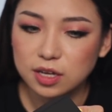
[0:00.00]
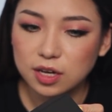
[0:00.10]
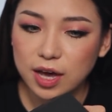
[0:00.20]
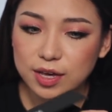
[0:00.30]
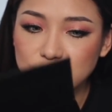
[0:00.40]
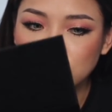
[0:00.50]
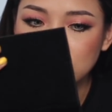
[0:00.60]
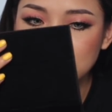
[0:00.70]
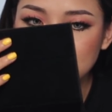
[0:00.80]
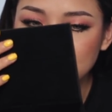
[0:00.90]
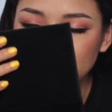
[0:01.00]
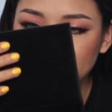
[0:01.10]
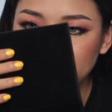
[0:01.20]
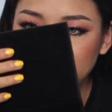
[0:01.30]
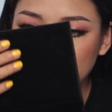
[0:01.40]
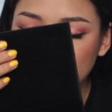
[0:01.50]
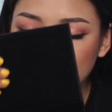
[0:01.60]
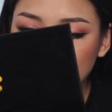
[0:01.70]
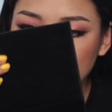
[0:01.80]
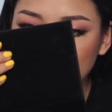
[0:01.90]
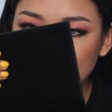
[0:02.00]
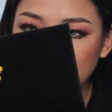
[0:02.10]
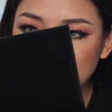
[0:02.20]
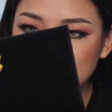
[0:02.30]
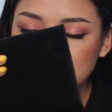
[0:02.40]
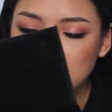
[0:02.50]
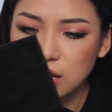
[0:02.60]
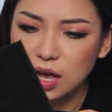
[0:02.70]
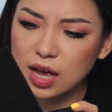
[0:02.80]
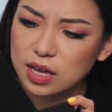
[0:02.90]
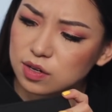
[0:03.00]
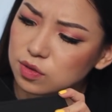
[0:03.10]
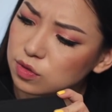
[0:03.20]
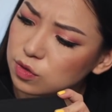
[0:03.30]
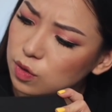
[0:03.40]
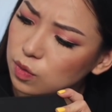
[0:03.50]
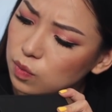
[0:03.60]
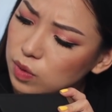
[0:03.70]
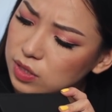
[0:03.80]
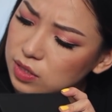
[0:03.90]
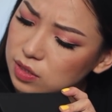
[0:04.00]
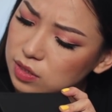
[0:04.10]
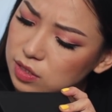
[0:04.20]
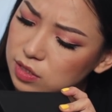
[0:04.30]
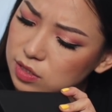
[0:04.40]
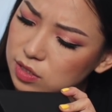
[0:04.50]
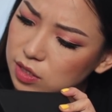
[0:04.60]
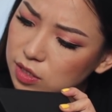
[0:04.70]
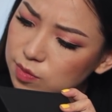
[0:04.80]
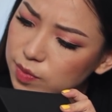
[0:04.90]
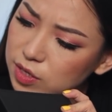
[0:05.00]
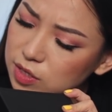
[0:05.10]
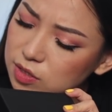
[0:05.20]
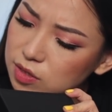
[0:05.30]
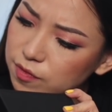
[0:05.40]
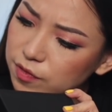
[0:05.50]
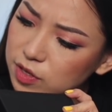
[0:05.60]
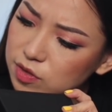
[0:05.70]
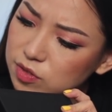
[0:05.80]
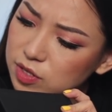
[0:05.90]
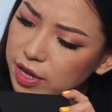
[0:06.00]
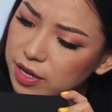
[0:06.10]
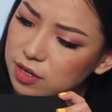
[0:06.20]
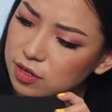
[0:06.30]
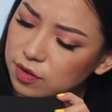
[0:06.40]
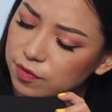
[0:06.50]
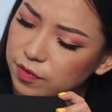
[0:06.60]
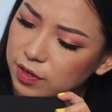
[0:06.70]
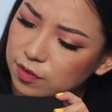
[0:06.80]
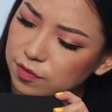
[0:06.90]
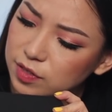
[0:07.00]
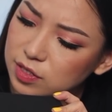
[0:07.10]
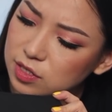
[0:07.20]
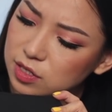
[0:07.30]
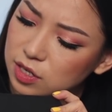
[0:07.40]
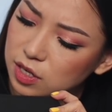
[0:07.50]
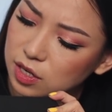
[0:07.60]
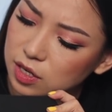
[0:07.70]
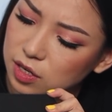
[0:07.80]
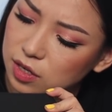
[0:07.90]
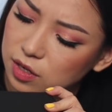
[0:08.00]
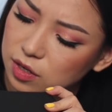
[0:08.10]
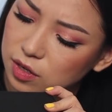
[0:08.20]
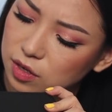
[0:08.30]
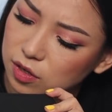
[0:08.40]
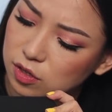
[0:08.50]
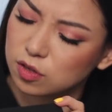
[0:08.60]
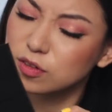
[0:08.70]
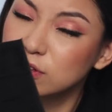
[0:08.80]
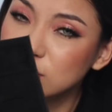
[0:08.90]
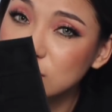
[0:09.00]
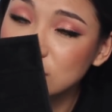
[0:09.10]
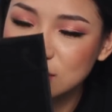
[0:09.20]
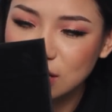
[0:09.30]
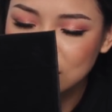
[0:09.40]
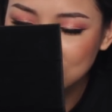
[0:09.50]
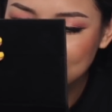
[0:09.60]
high quality, and I don't know what this is, but it feels like a velvet cloth inside.